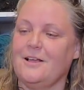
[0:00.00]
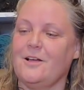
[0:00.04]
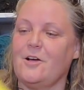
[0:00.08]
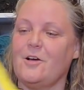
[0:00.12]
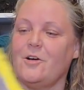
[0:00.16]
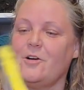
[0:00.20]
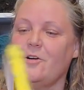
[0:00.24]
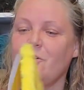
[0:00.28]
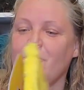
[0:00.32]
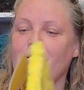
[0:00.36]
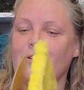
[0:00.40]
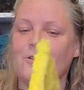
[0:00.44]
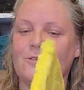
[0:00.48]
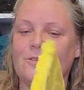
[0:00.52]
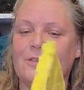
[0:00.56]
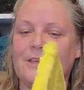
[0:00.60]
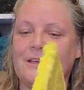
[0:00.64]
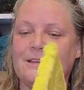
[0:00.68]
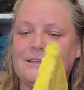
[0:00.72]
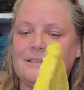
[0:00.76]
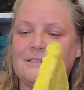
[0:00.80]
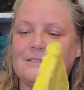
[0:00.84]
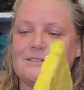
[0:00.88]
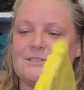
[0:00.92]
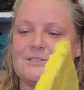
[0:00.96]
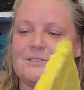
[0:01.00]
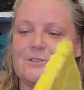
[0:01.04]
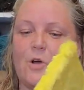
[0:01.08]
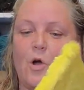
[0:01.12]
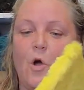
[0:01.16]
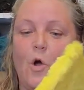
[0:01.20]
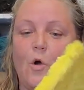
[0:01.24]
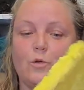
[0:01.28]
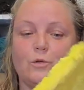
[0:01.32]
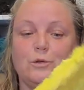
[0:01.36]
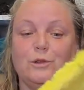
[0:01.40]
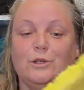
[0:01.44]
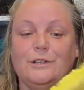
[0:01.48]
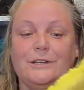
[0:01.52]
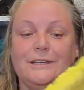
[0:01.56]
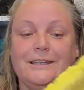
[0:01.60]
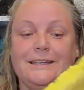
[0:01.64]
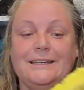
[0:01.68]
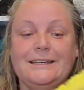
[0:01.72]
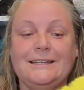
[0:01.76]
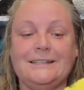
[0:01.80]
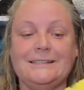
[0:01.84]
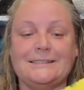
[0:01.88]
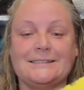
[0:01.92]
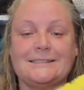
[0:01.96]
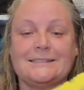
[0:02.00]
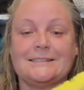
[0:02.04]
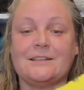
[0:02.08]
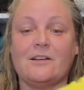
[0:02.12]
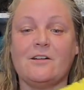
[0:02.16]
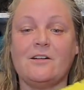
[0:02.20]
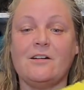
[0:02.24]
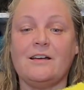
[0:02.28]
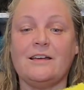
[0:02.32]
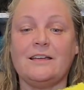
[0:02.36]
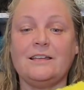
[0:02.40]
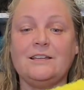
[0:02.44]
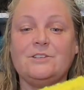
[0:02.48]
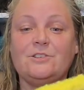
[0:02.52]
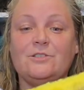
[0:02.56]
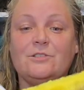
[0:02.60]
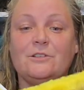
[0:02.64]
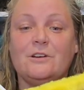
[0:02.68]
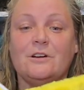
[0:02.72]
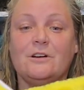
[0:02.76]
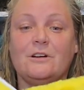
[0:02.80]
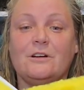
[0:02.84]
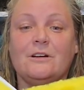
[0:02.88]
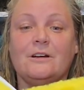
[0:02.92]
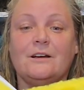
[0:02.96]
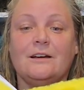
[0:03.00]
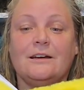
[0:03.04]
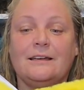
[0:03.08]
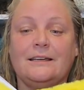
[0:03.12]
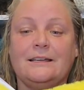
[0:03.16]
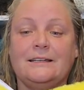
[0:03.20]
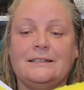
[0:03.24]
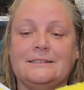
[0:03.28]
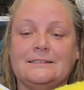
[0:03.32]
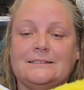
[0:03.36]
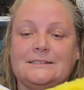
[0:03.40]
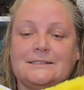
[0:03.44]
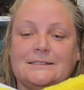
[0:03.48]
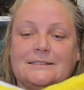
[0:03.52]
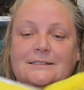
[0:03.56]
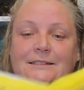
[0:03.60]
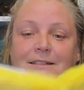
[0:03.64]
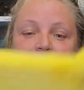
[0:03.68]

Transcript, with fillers: oh, that is, oh, look at inside, you guys.